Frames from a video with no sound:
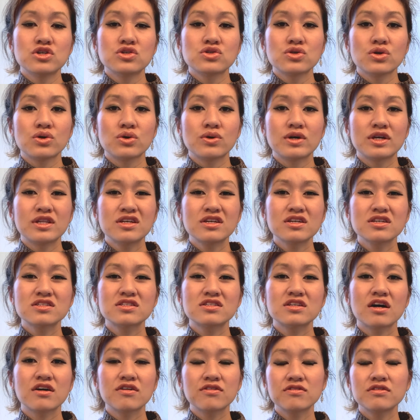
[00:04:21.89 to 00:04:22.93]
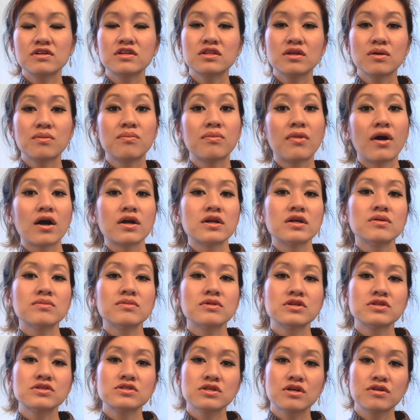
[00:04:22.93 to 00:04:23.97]
So I think it's definitely the
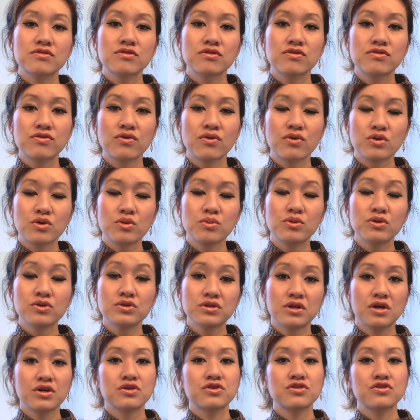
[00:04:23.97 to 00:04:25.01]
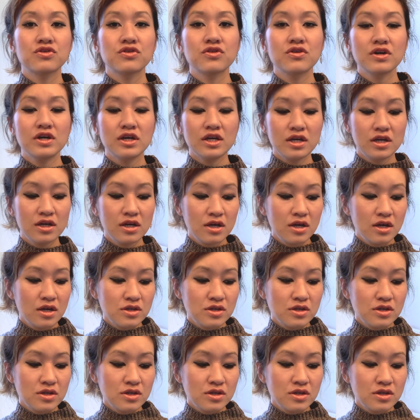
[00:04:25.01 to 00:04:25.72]
embodiment of affordable luxury.